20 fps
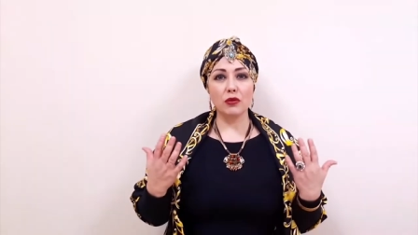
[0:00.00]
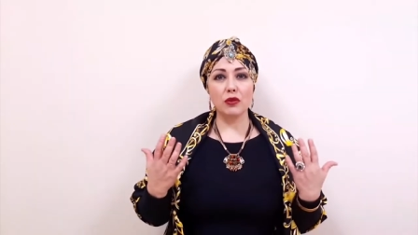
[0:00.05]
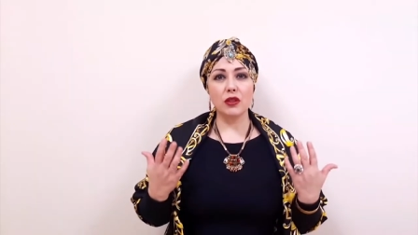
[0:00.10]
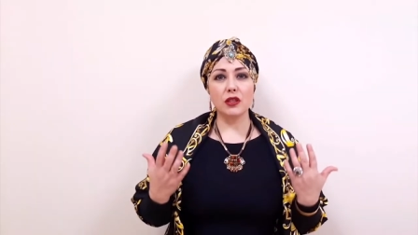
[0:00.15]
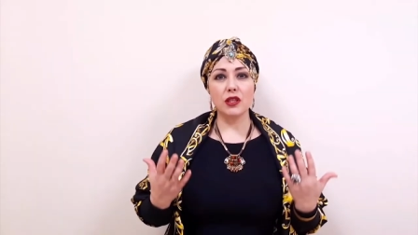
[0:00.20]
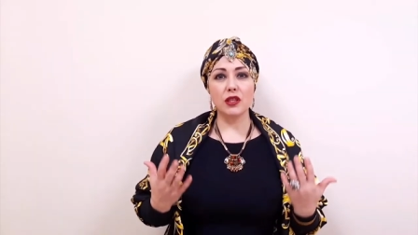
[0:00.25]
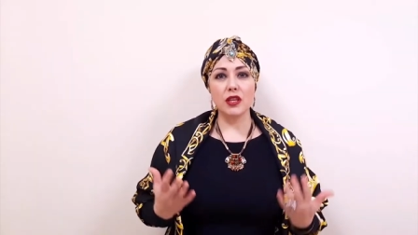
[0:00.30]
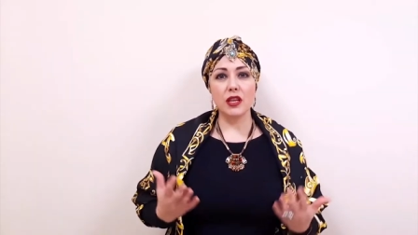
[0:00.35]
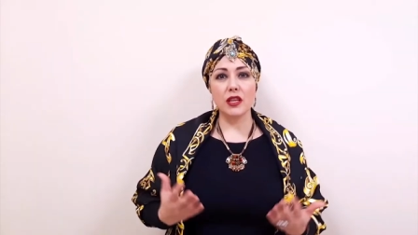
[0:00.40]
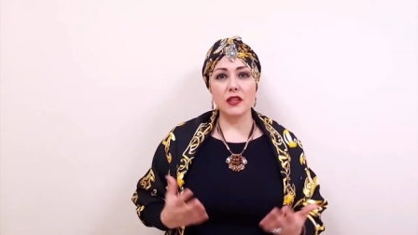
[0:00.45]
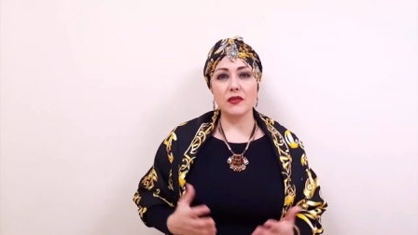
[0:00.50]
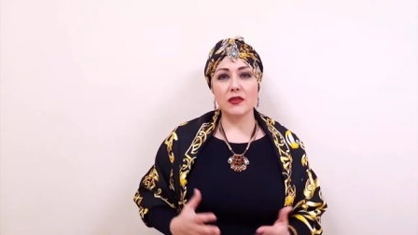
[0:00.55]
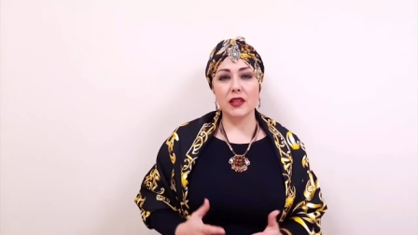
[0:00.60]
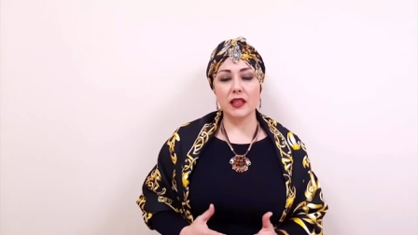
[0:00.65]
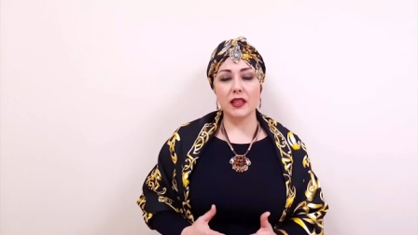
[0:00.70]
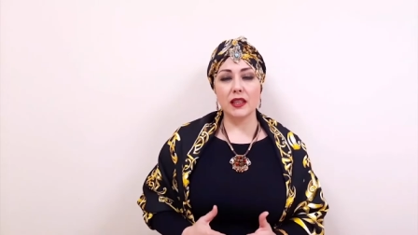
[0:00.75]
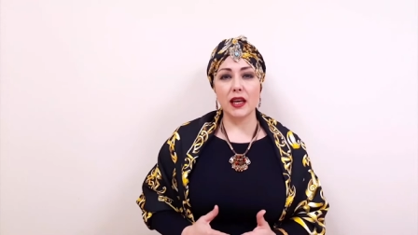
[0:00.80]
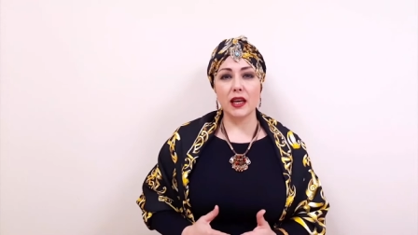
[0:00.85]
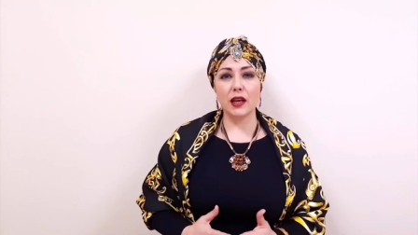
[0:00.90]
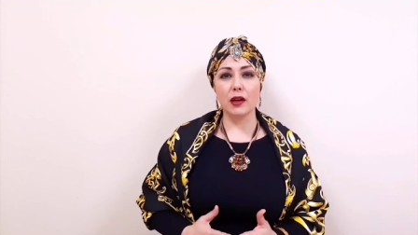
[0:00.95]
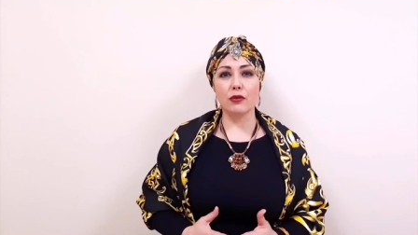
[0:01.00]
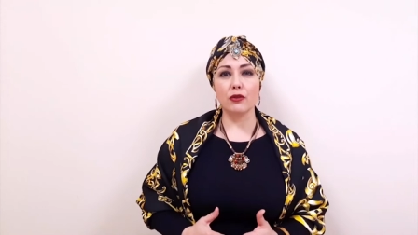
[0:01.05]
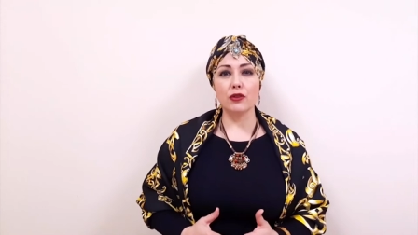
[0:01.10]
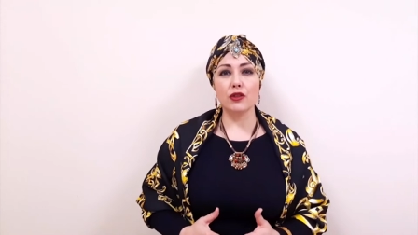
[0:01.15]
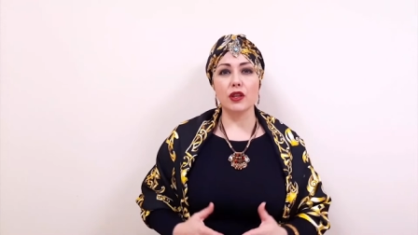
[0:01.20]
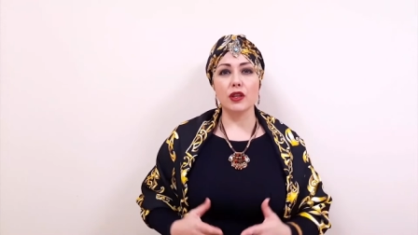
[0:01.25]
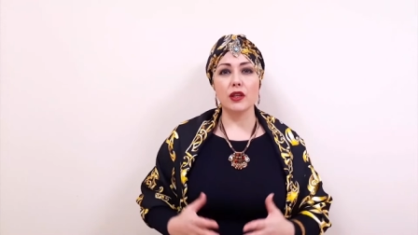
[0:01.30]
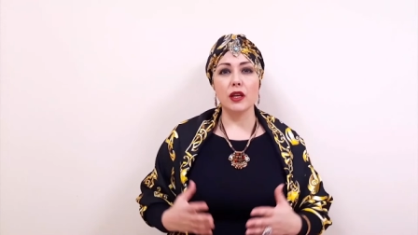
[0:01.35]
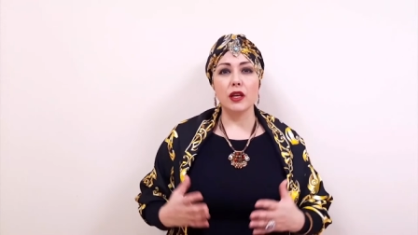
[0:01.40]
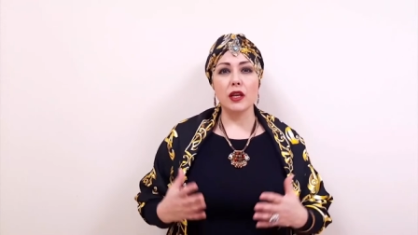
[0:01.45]
now in China there
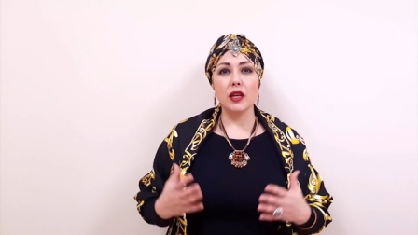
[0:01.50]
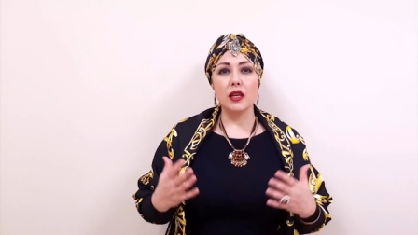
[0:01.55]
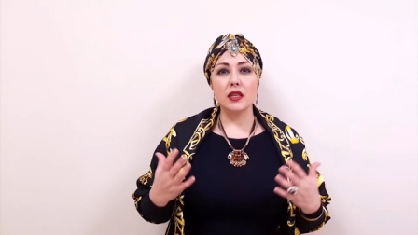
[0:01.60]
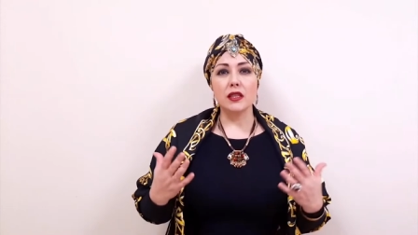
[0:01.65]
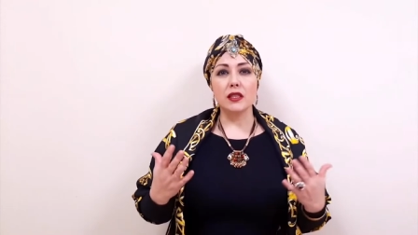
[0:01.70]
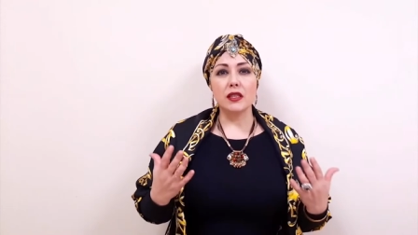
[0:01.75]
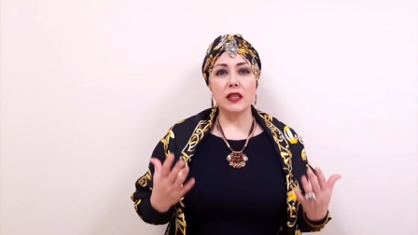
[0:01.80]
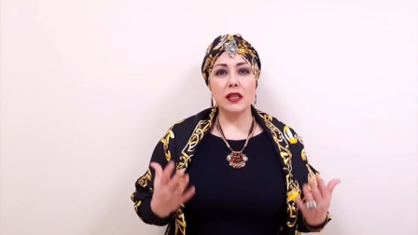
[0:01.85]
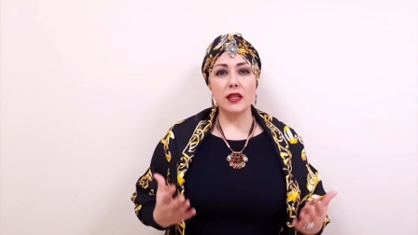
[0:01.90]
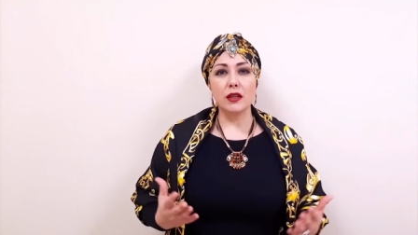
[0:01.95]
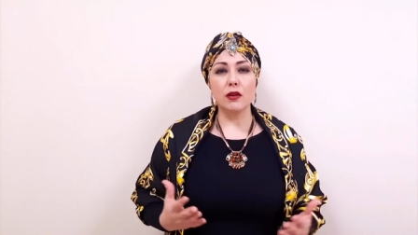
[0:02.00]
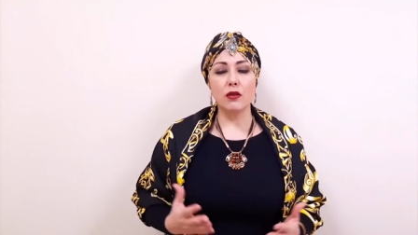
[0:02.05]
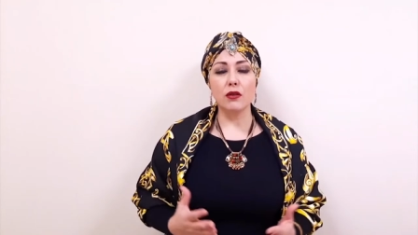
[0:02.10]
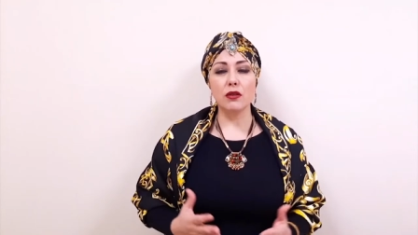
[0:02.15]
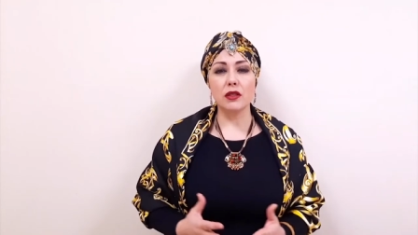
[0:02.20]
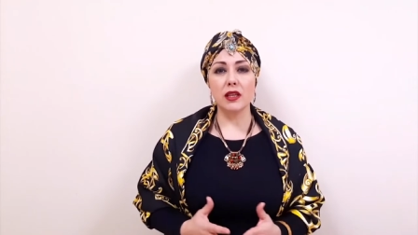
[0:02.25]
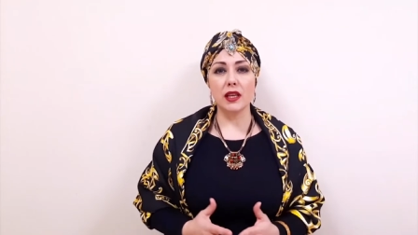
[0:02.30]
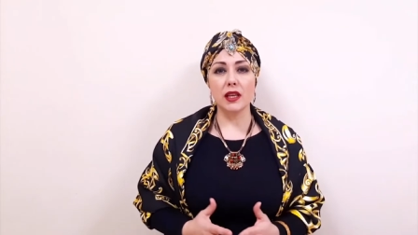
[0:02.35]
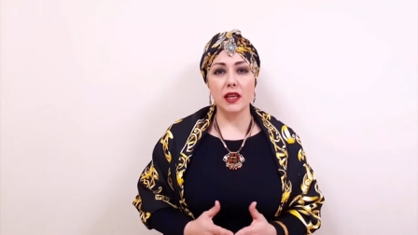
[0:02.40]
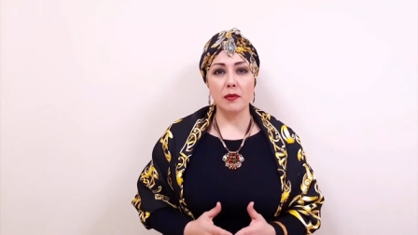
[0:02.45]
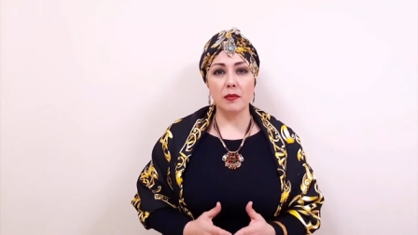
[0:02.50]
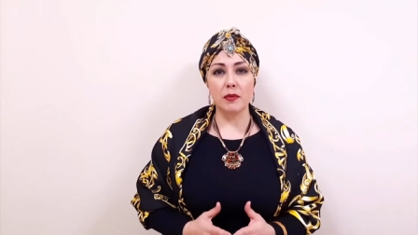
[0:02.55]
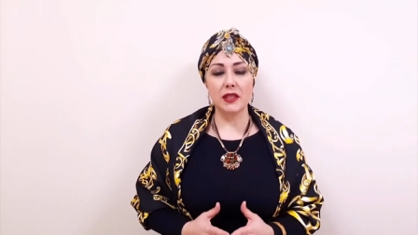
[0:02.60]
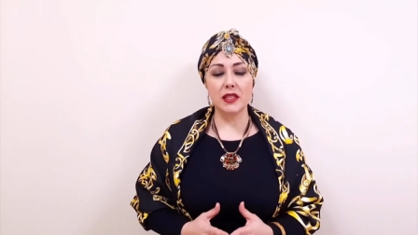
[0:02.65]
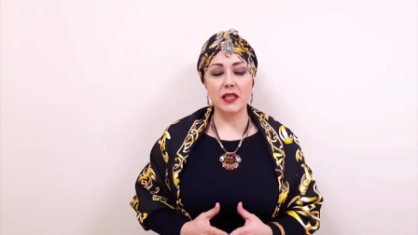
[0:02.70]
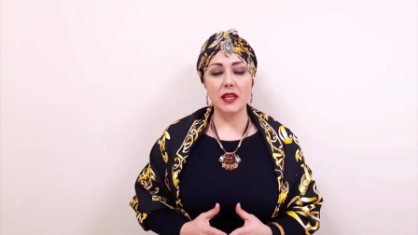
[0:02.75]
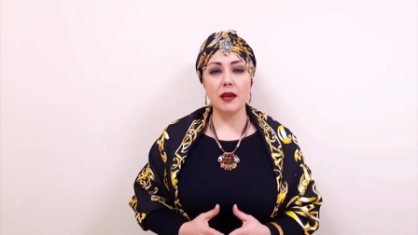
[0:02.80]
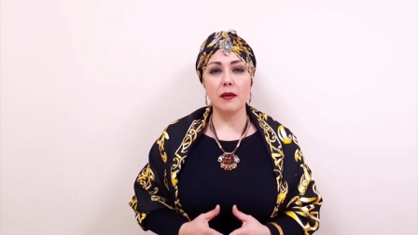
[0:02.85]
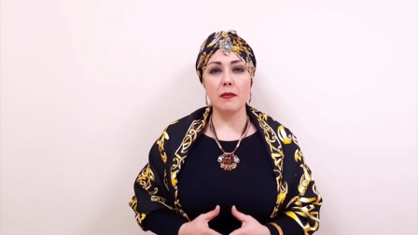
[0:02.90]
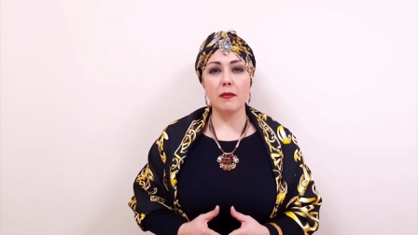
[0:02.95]
is a very serious
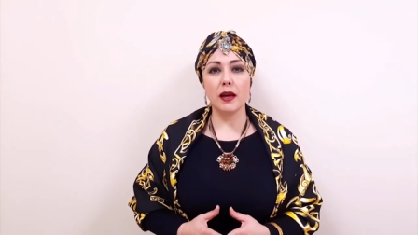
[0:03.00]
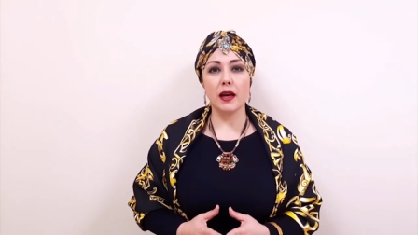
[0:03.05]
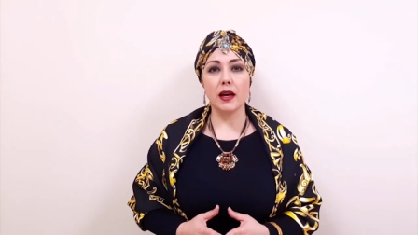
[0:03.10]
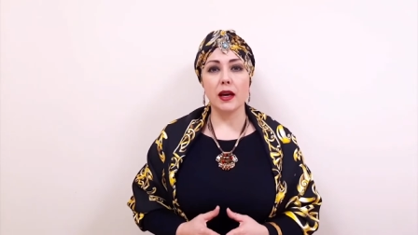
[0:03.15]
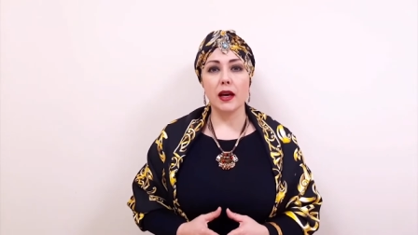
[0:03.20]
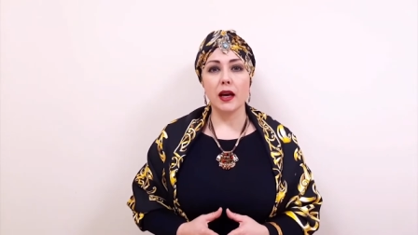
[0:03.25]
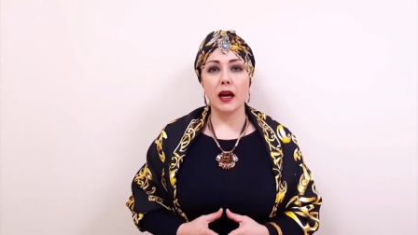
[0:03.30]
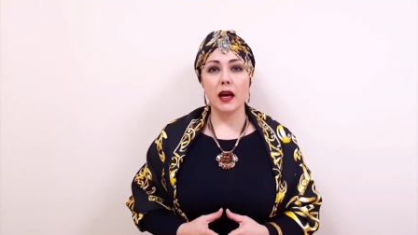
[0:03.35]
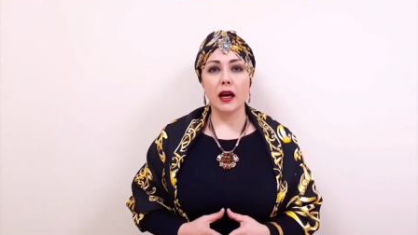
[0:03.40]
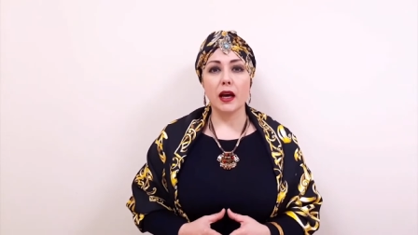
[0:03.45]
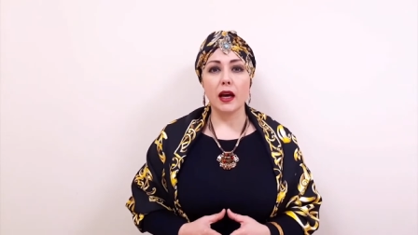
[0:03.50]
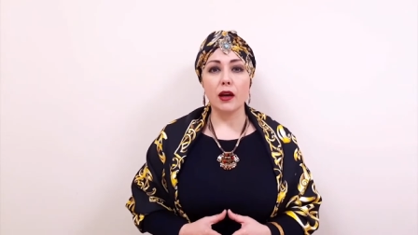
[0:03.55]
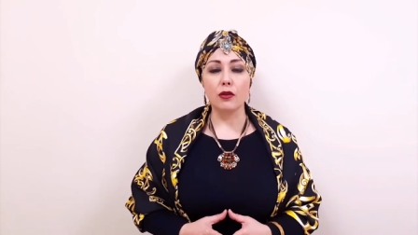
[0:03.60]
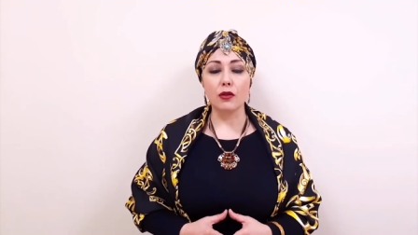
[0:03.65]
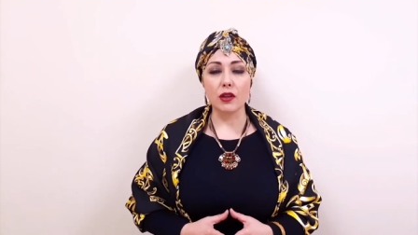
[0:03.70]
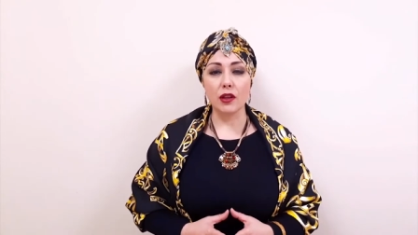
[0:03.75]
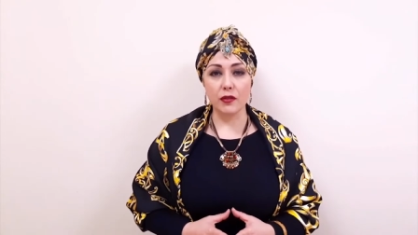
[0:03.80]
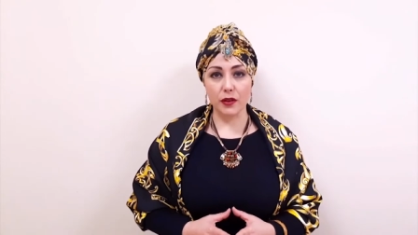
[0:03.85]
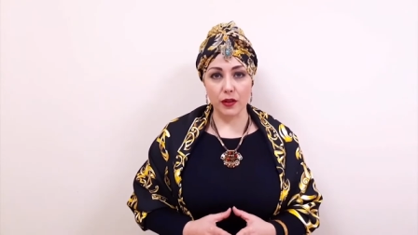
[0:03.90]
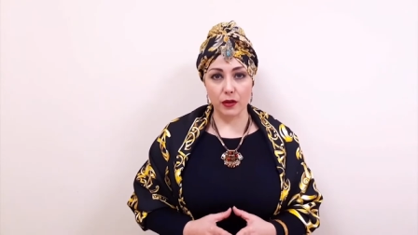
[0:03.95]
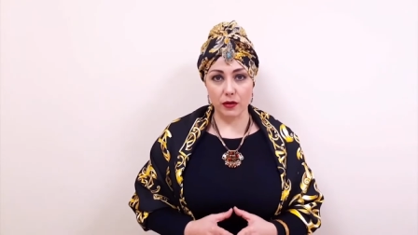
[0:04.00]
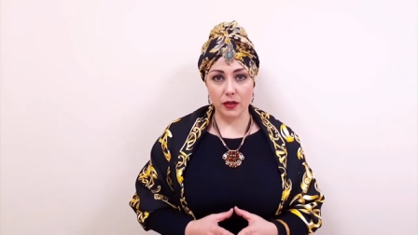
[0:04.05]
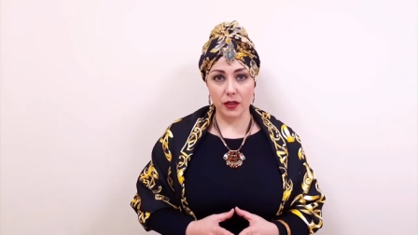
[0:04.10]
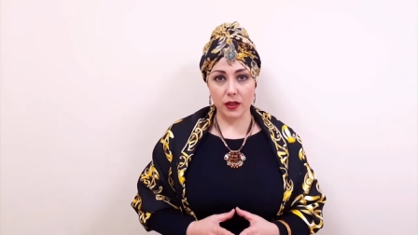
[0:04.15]
epidemic of coronavirus.